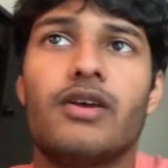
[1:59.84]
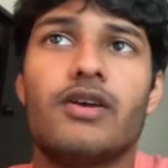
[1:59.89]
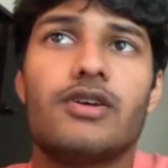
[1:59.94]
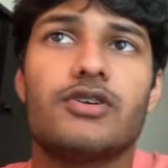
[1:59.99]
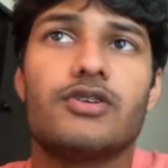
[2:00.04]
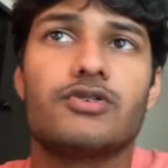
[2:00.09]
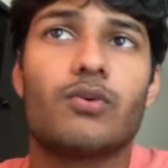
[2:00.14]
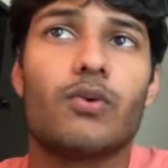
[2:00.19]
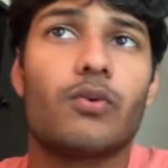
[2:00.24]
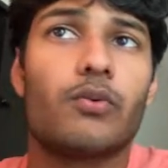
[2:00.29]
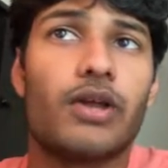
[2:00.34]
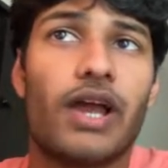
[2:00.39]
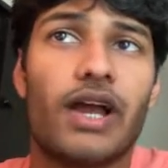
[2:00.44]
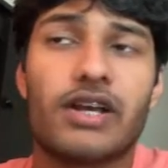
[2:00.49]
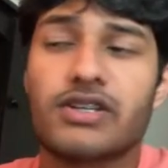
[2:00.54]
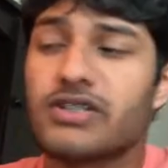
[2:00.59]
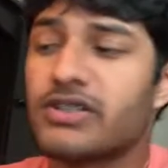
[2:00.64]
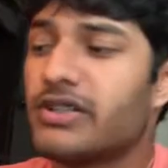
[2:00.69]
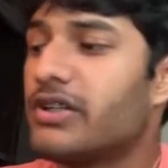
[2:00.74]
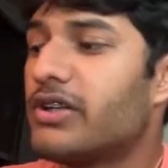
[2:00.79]
So what we
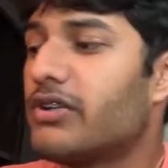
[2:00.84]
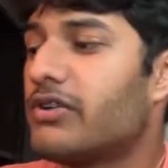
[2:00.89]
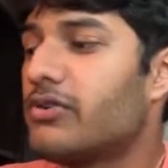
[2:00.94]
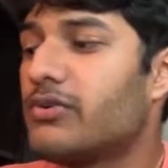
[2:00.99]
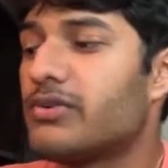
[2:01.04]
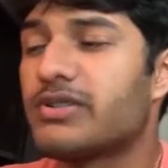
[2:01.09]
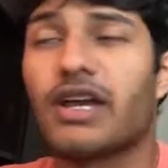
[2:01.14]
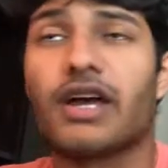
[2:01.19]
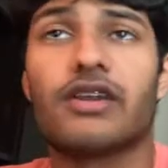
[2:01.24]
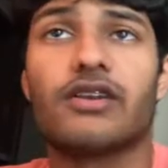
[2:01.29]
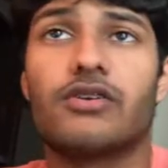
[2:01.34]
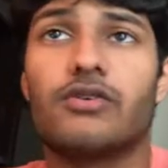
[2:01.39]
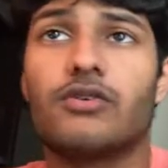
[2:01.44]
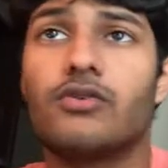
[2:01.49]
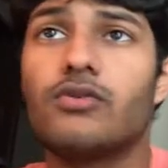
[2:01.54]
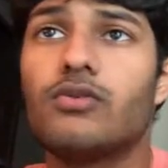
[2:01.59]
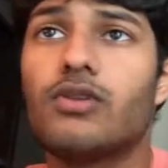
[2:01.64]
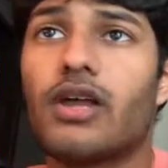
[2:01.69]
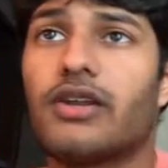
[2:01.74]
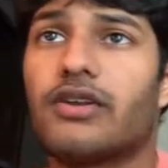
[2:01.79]
actually need to do is add a new
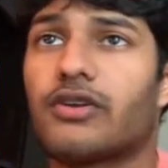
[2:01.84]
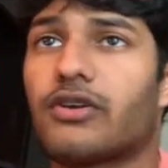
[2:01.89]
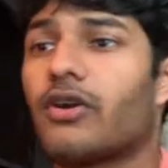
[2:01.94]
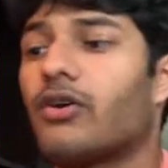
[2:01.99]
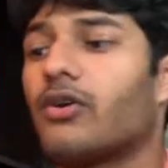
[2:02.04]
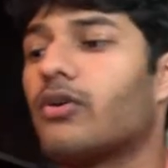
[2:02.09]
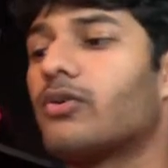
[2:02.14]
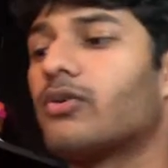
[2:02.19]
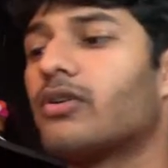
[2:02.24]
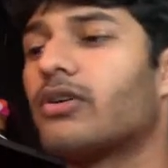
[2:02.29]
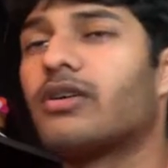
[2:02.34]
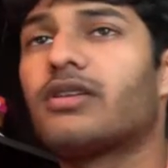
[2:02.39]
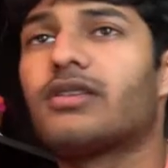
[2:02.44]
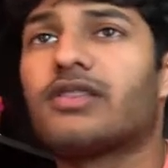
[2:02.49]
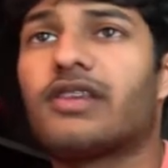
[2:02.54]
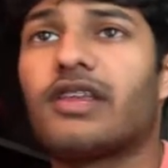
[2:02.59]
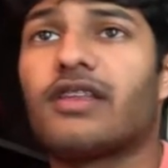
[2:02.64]
line of code that